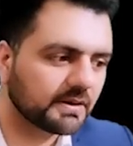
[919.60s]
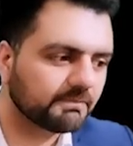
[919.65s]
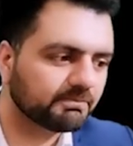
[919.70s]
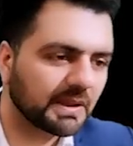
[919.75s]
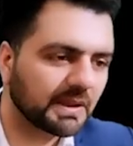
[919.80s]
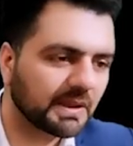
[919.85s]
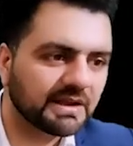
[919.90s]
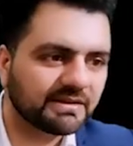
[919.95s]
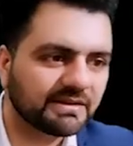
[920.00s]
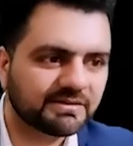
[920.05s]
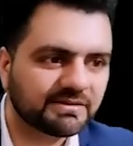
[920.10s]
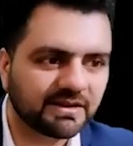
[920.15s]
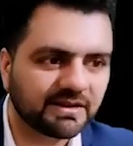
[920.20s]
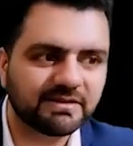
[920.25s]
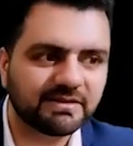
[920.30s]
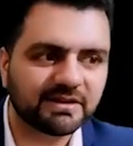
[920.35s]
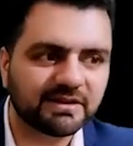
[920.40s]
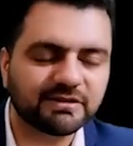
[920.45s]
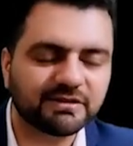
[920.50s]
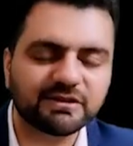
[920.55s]
since
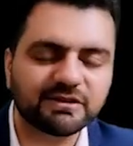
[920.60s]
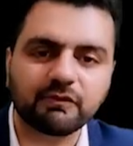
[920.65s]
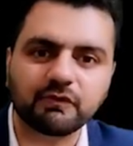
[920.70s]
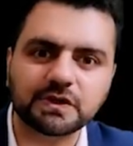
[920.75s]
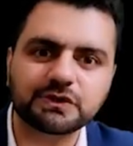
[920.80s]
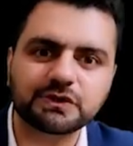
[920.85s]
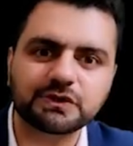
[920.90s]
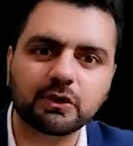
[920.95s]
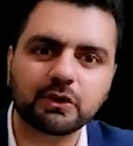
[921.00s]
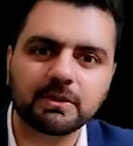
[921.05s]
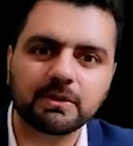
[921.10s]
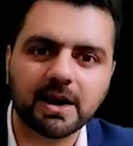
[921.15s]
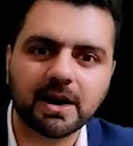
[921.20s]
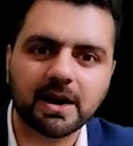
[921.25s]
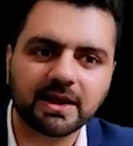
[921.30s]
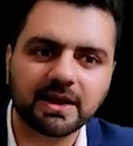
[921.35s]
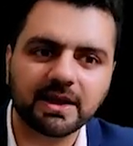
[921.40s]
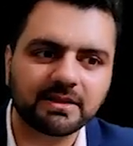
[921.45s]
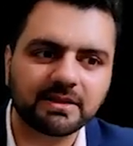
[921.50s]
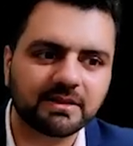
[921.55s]
this is a virtual
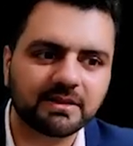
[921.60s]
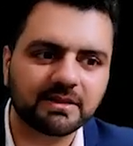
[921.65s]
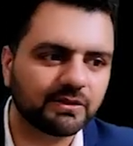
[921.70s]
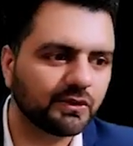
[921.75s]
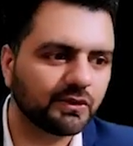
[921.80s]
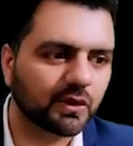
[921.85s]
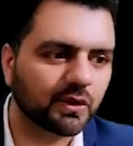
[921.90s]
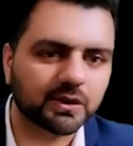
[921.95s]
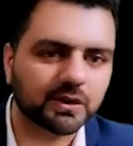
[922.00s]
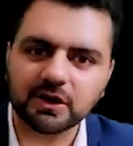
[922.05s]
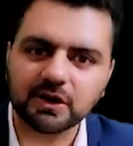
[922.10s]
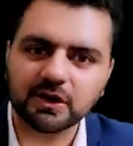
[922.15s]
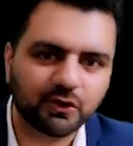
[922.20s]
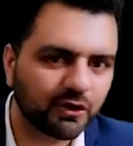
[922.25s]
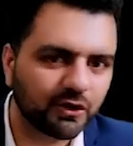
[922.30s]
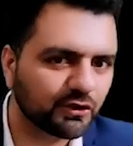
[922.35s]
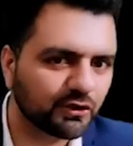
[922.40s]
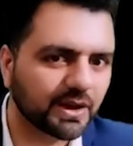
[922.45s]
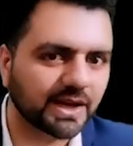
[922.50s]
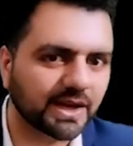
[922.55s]
market, you are not going to
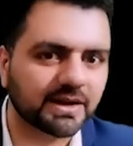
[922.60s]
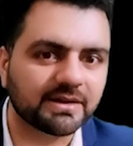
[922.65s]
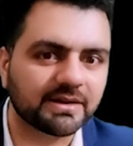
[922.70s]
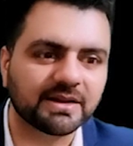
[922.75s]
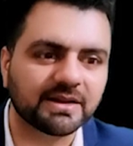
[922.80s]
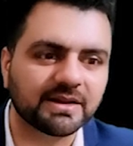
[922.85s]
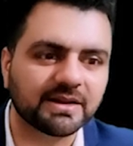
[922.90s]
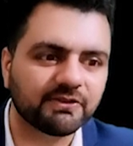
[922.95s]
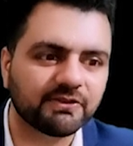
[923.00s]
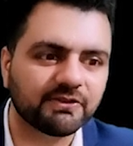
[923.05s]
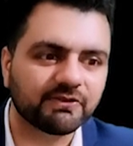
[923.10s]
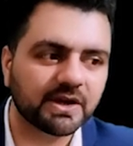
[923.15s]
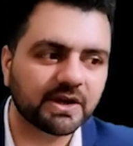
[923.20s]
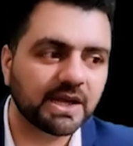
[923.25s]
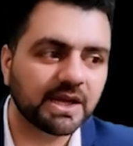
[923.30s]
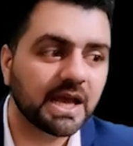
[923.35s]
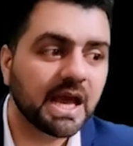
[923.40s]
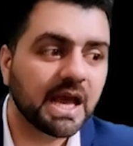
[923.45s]
get a delivery.